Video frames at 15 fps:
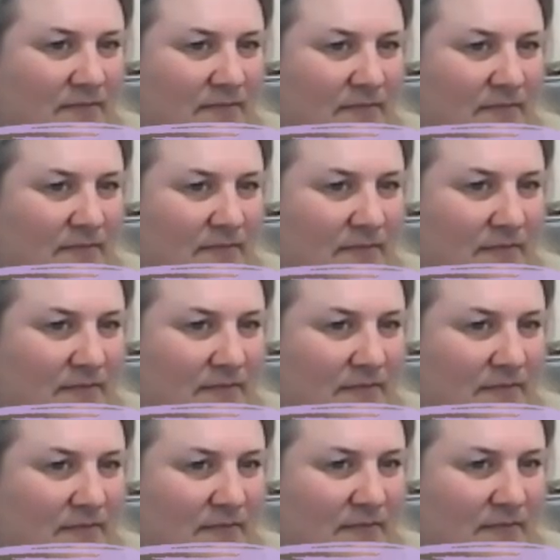
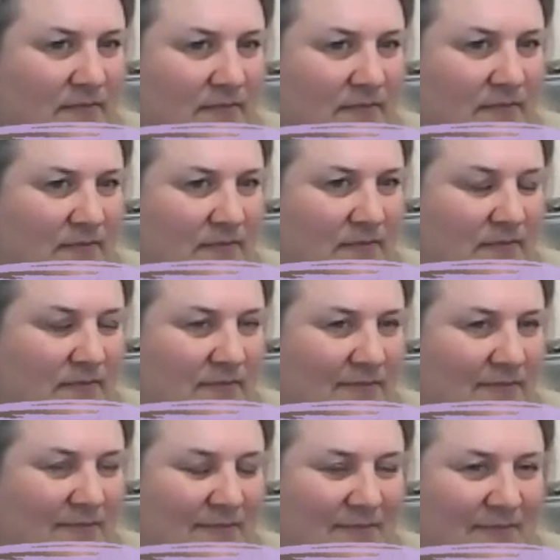
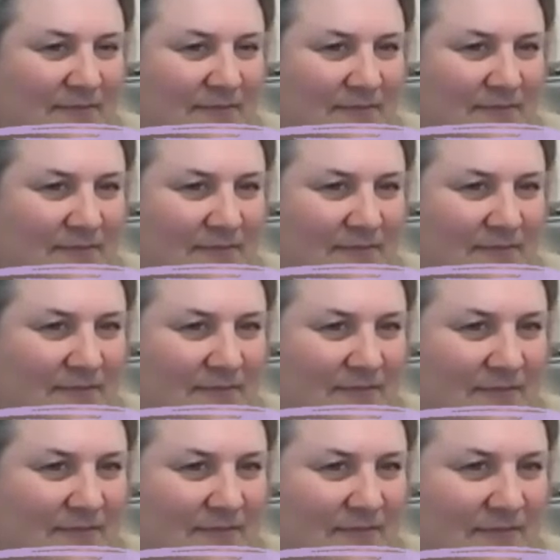
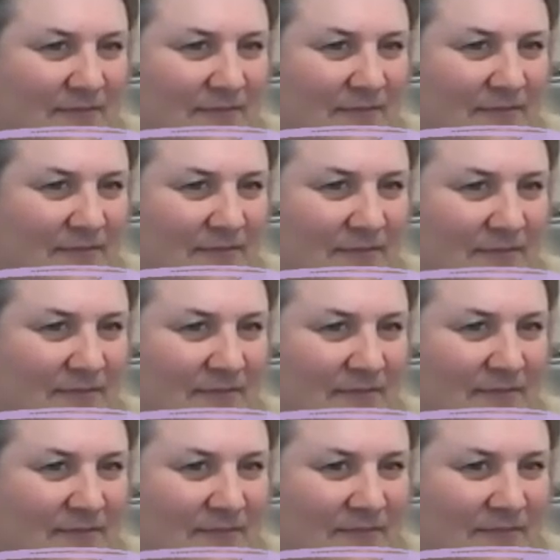
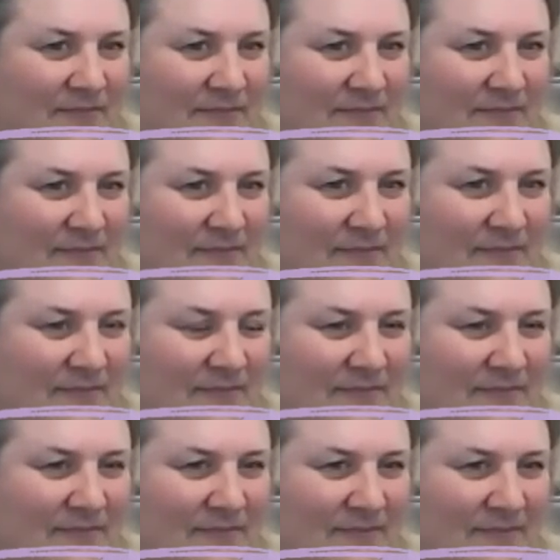
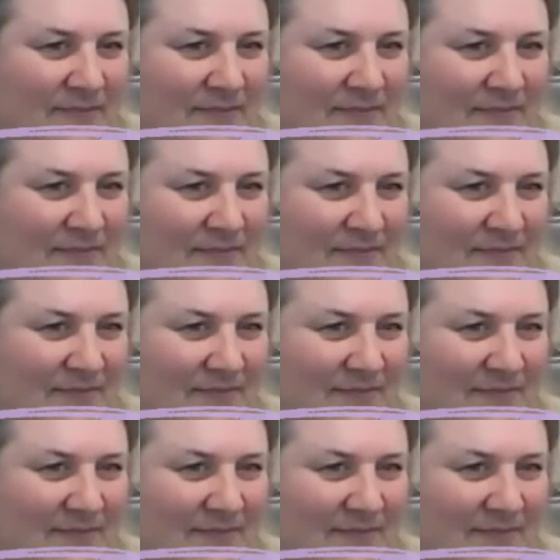This person isn't speaking.